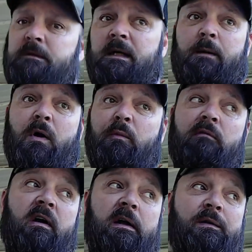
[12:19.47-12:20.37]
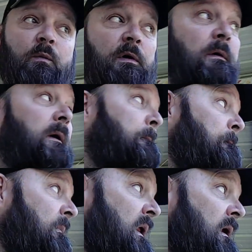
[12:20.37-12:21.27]
and the boat will be ready to hit the water then.
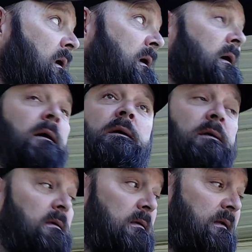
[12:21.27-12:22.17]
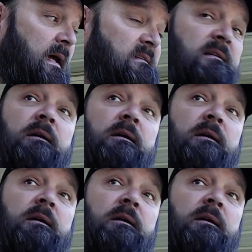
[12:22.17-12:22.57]
That's